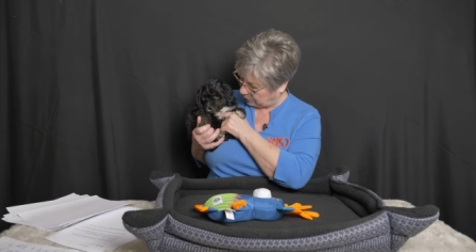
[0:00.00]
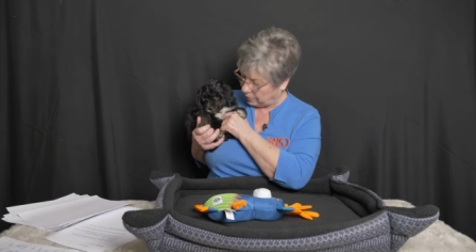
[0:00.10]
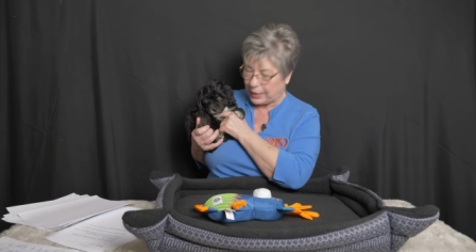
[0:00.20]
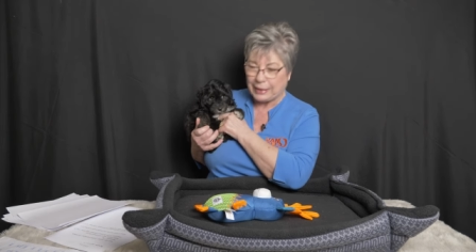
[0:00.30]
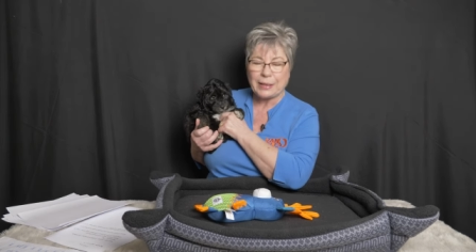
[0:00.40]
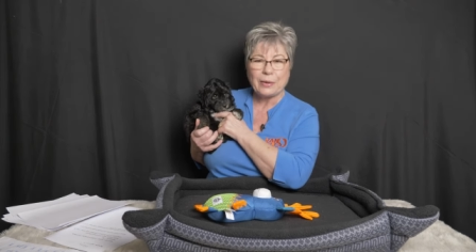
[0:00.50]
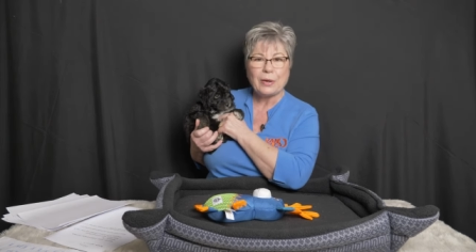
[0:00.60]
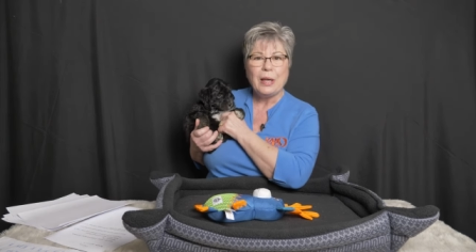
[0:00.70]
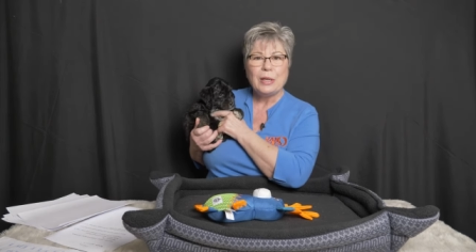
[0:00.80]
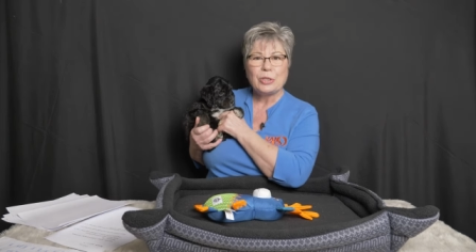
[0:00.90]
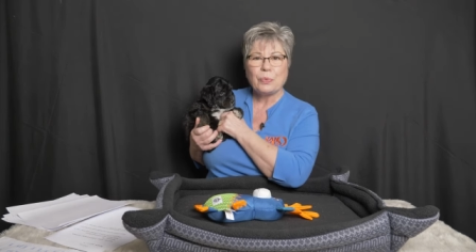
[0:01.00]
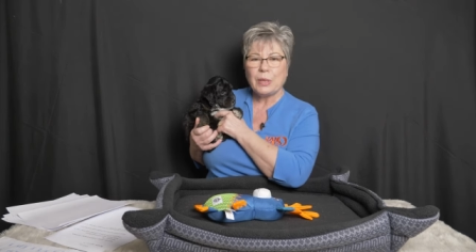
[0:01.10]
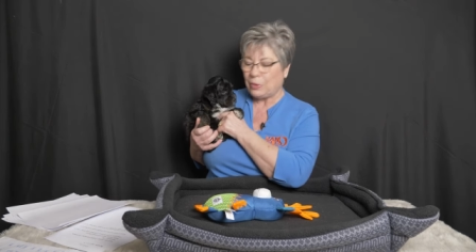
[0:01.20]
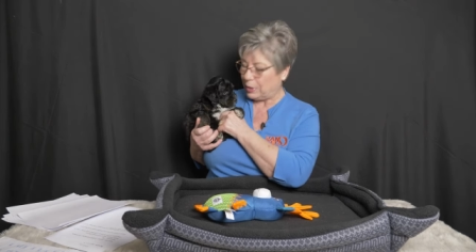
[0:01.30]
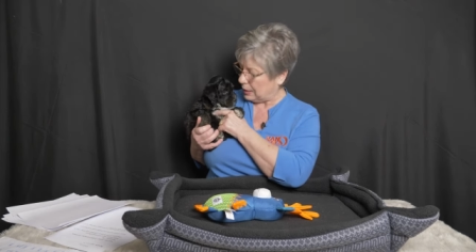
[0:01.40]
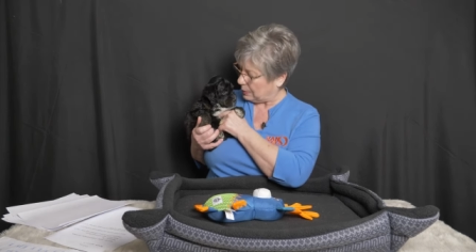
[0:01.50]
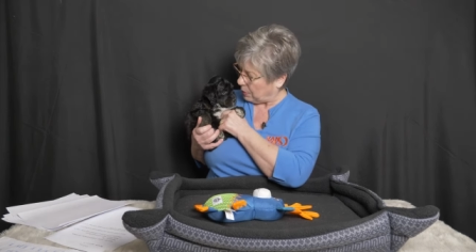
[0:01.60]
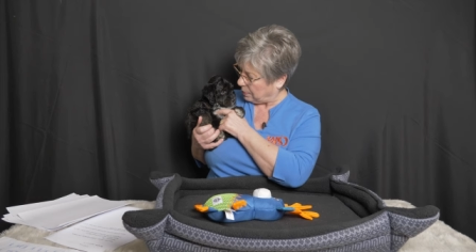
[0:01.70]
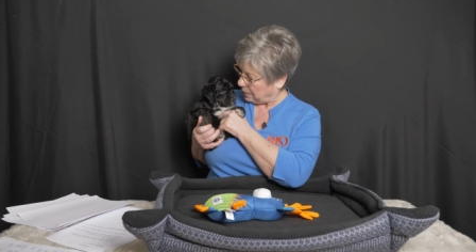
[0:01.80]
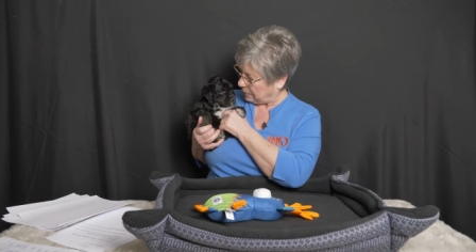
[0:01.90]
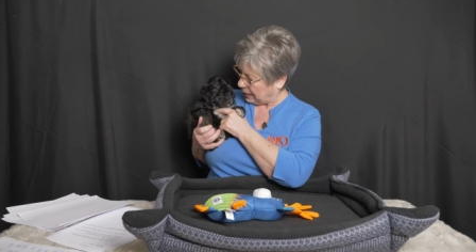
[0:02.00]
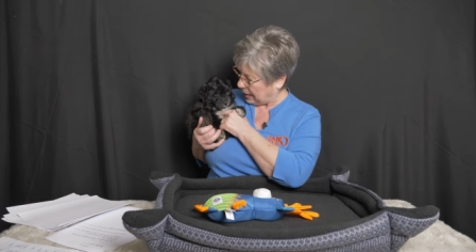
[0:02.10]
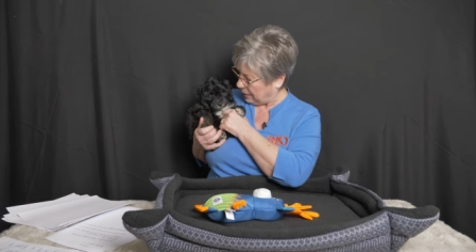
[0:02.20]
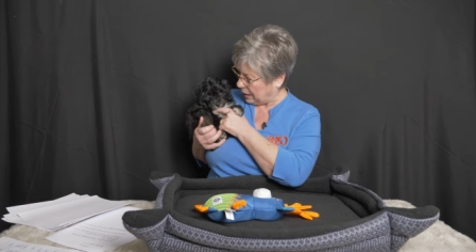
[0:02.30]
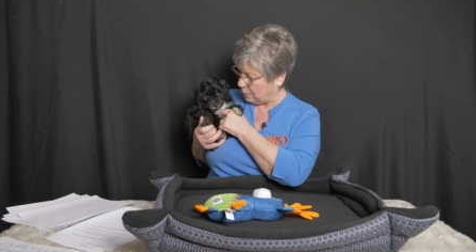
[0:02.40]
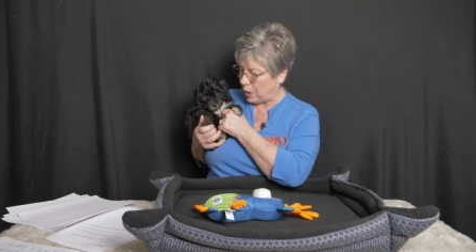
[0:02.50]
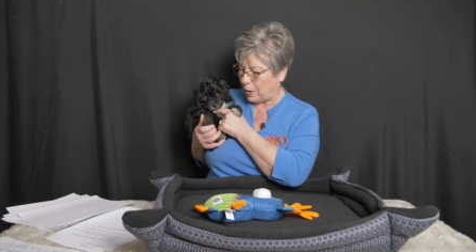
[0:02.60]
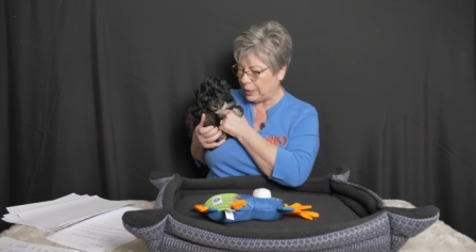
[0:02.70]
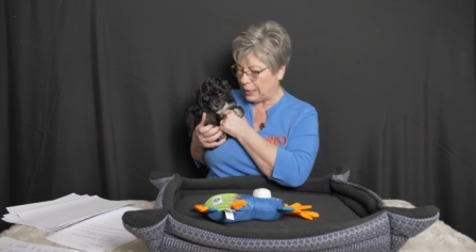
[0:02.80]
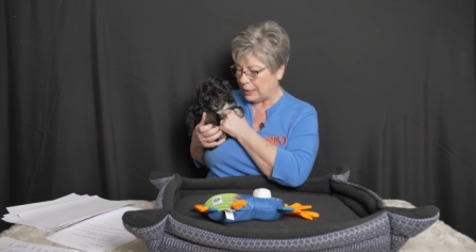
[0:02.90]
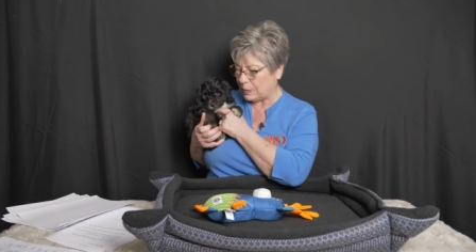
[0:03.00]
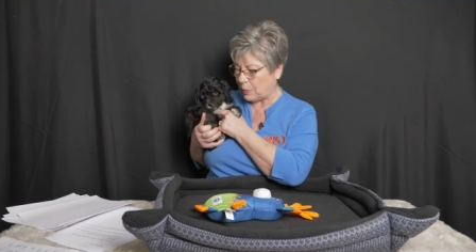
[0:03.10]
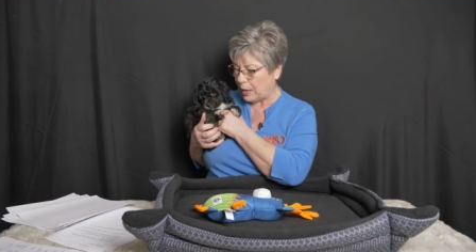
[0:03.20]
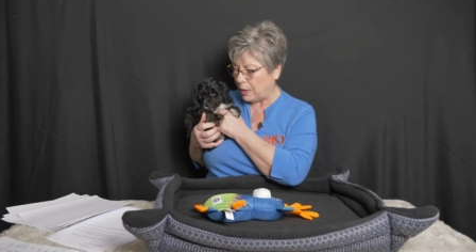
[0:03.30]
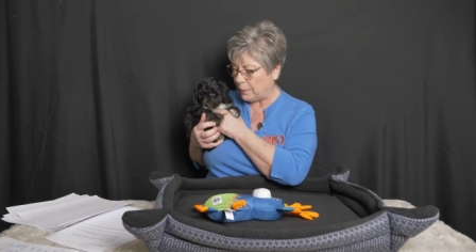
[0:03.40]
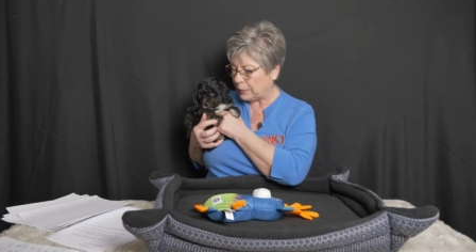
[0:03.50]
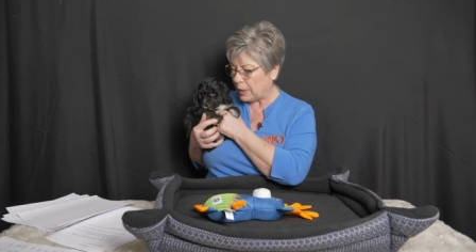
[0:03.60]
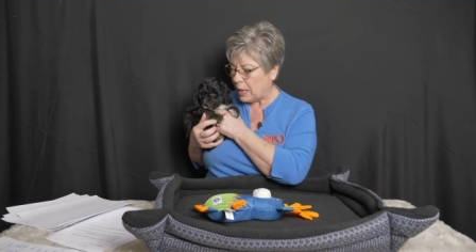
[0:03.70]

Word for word: of white here, so we know he's probably carrying parti as well.